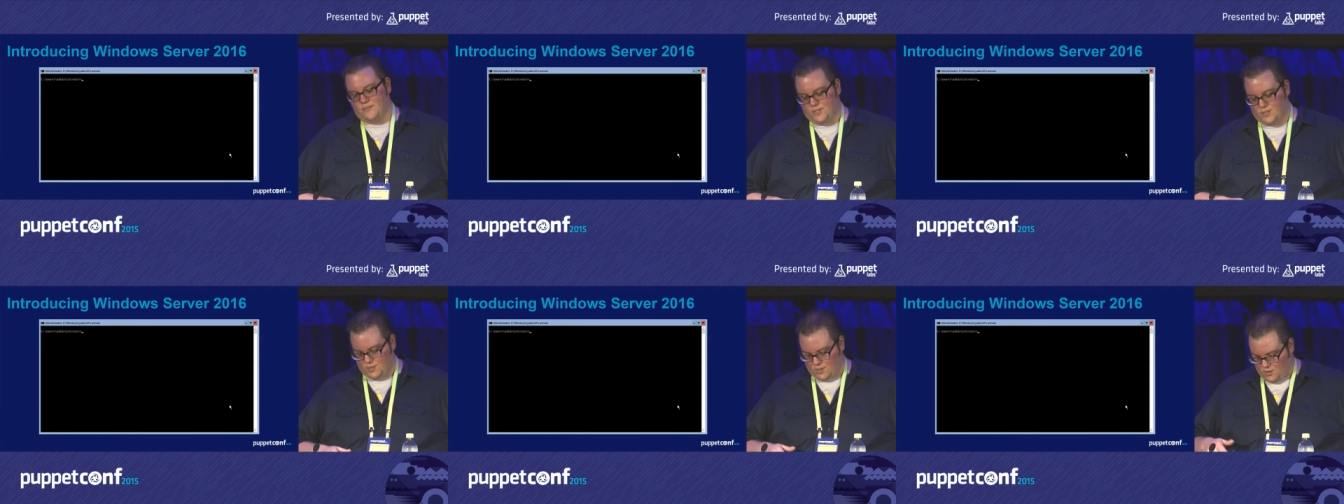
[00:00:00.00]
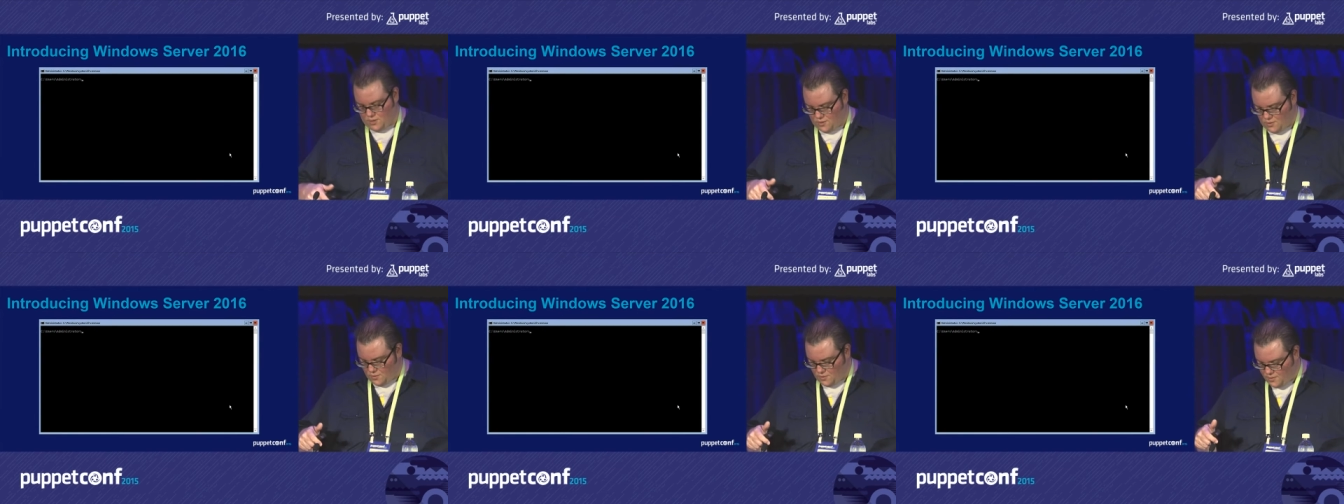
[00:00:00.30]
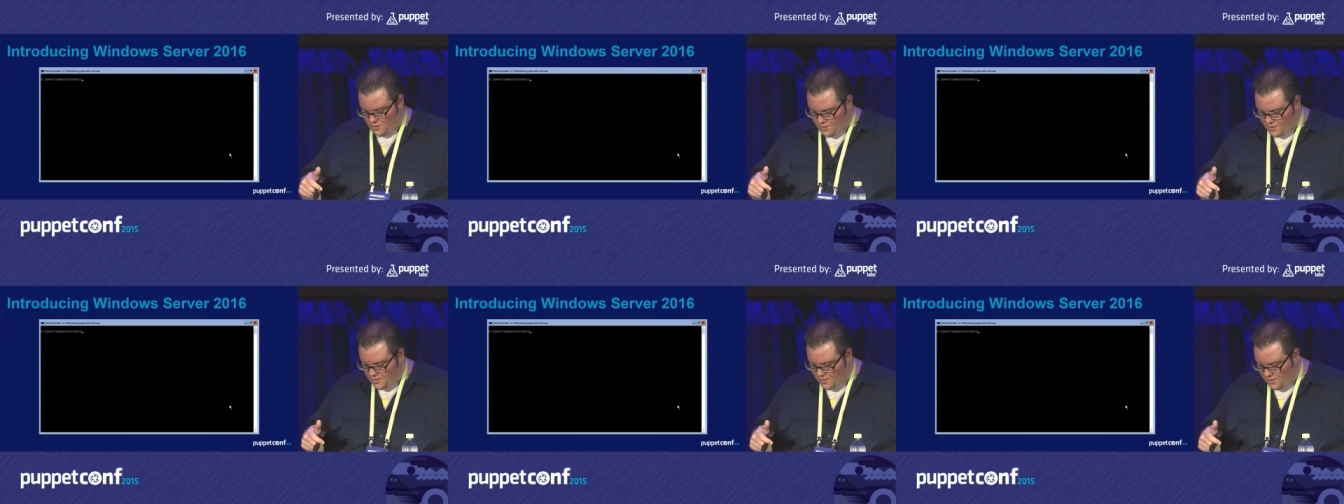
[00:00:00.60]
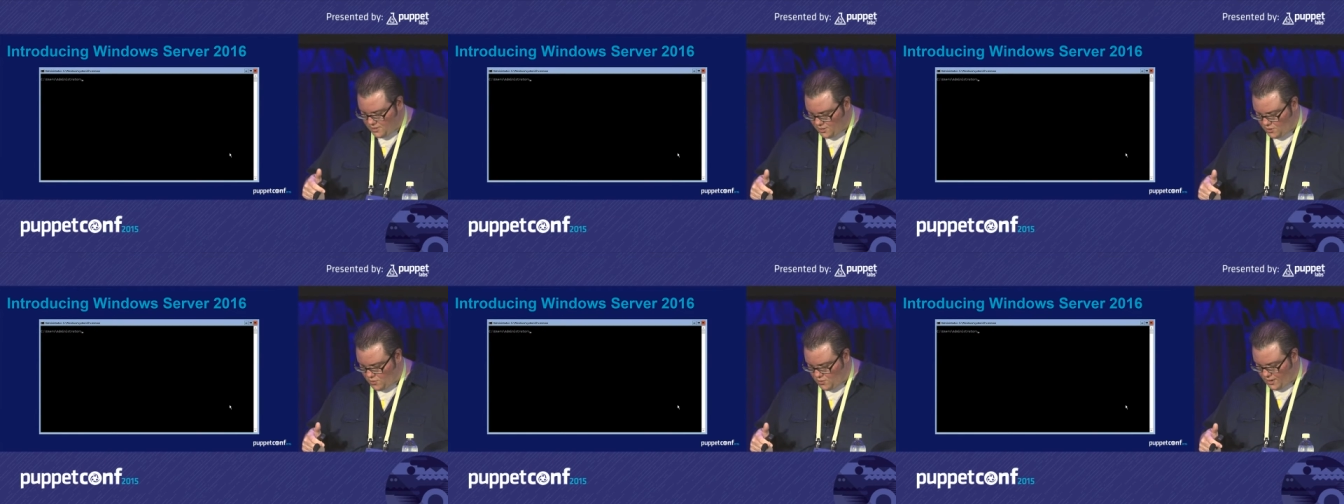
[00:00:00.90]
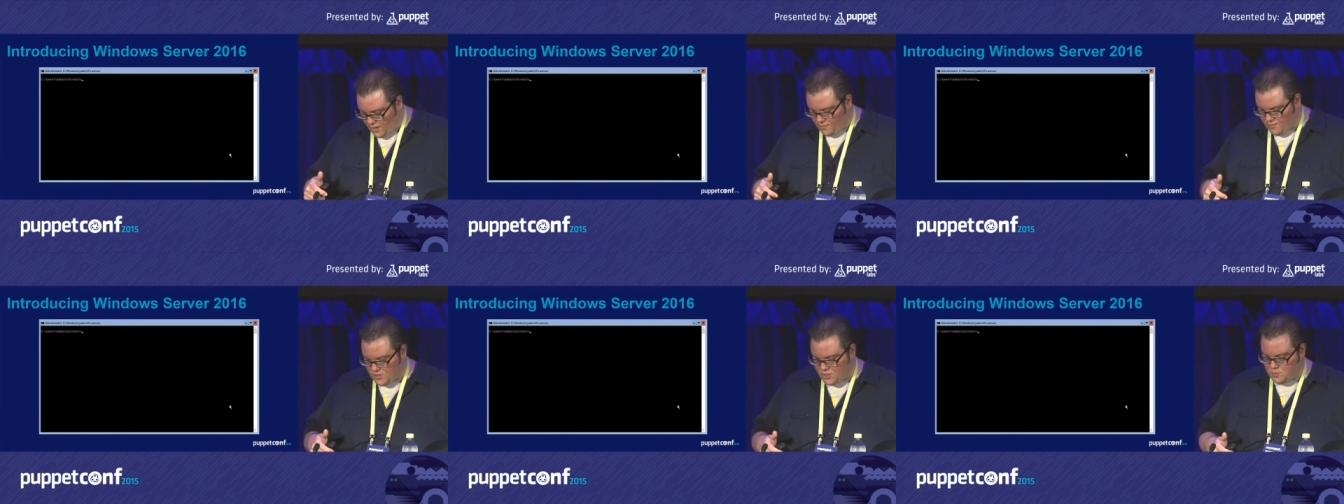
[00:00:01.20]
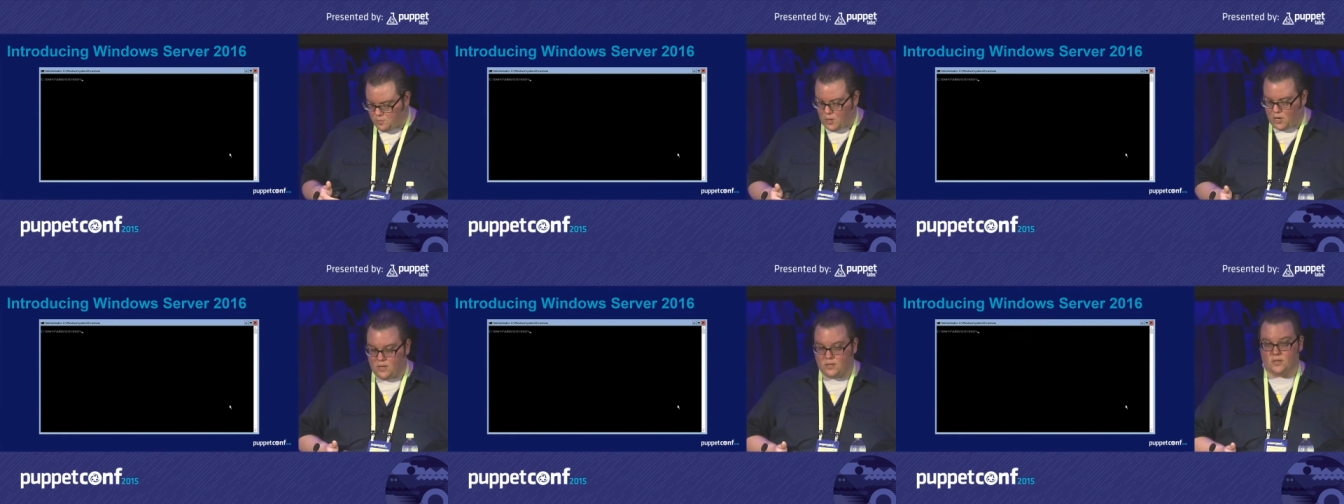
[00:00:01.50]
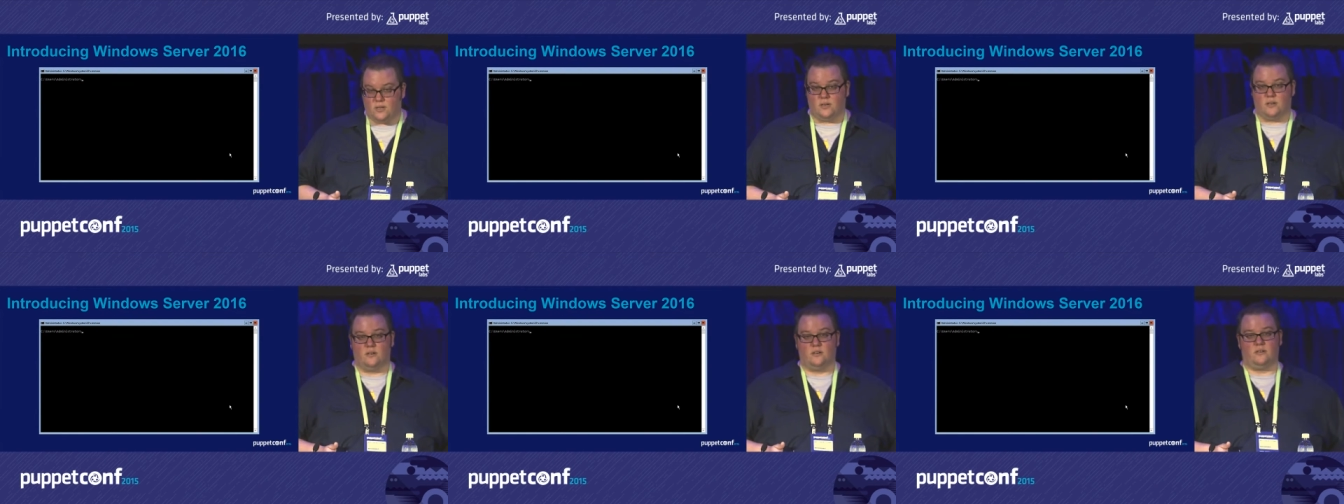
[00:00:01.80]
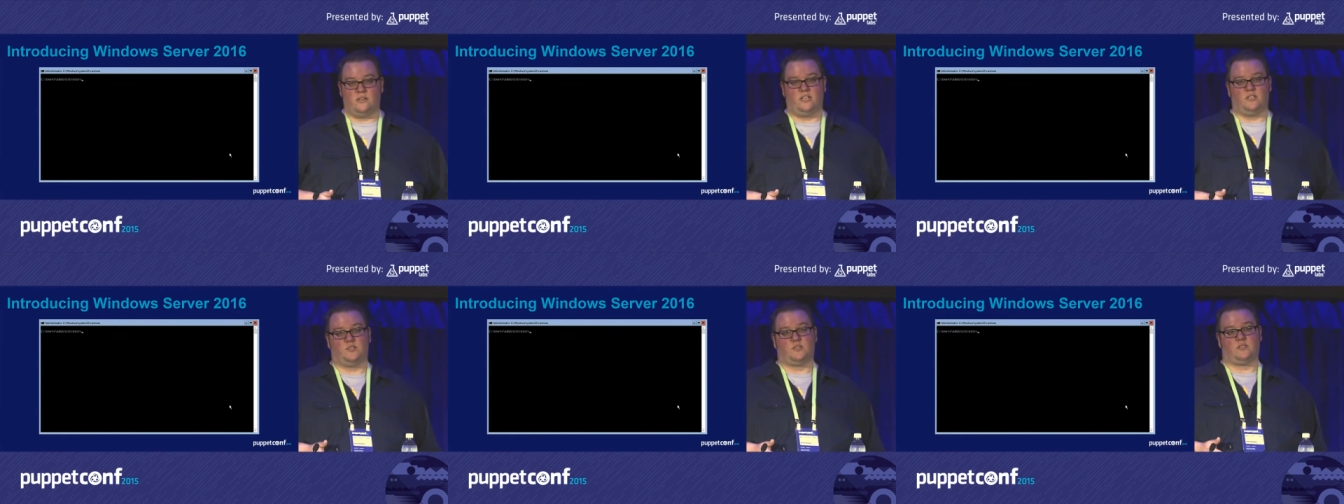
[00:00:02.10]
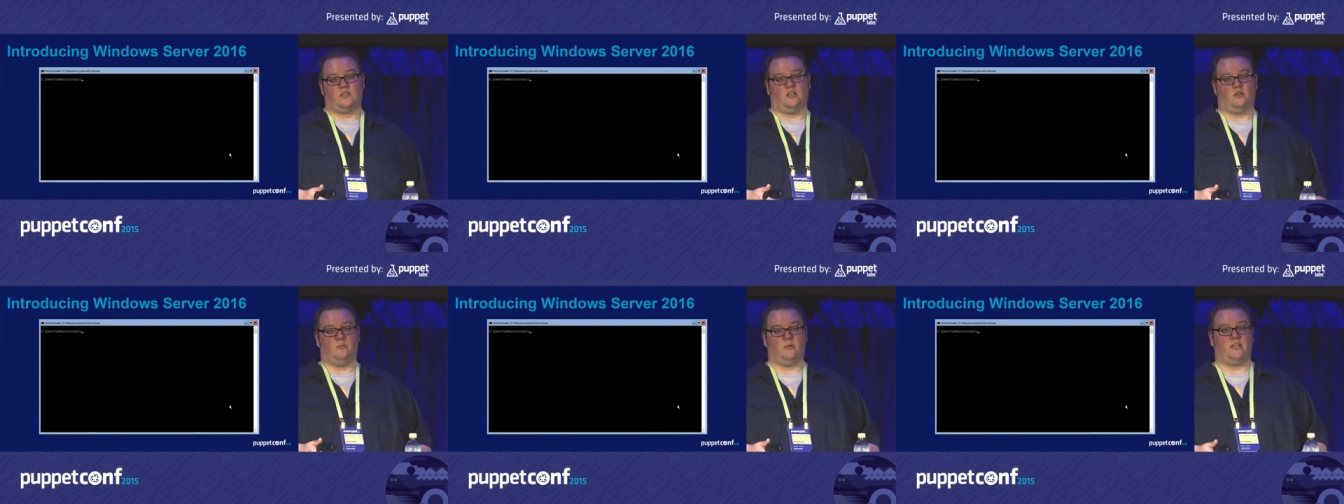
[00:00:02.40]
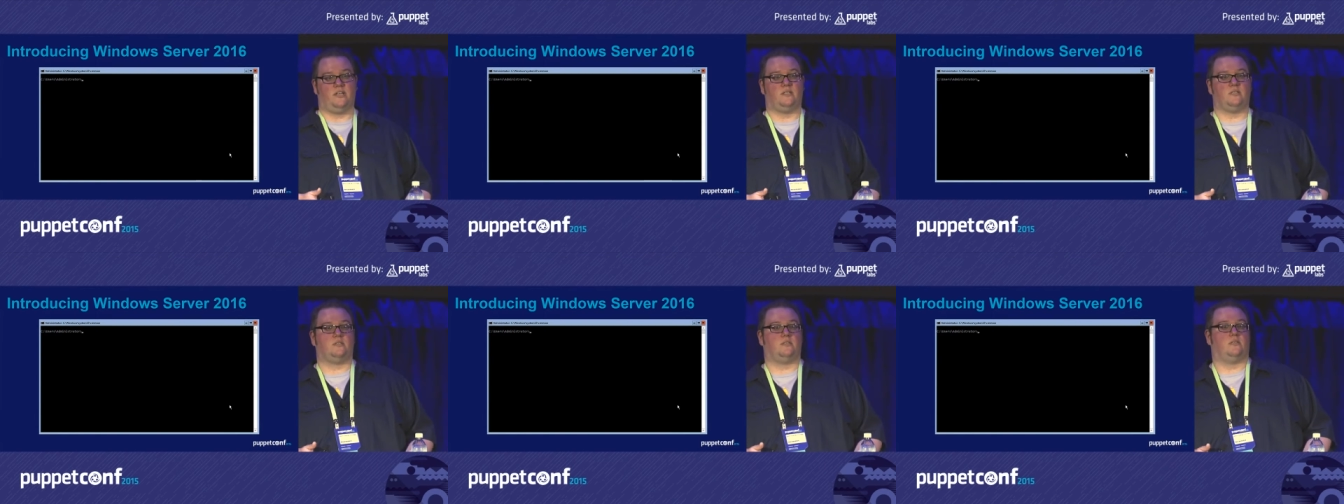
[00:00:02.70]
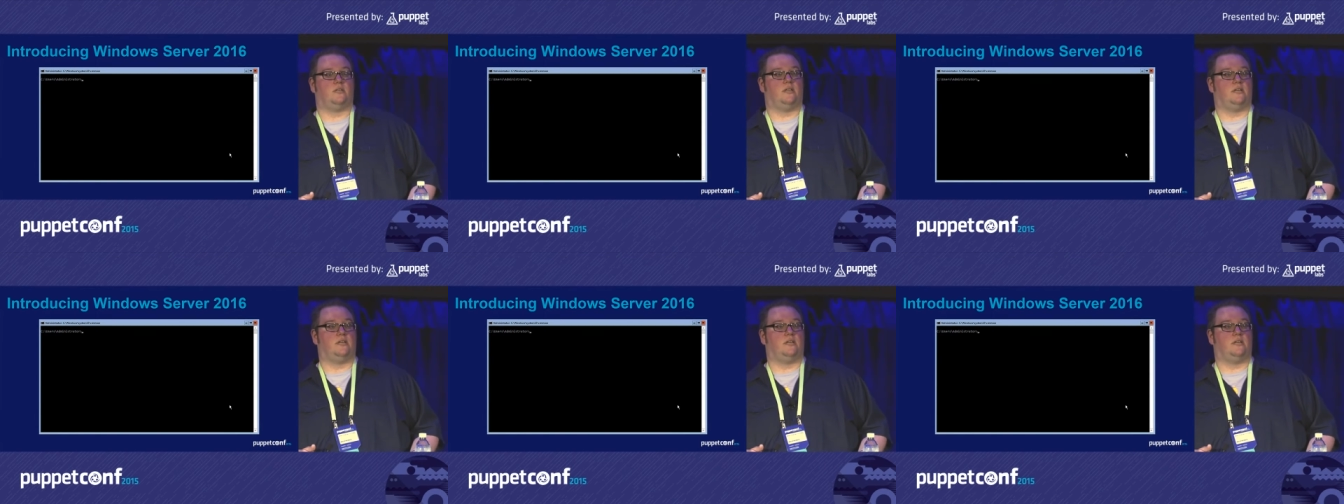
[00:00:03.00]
So you have a smaller install base.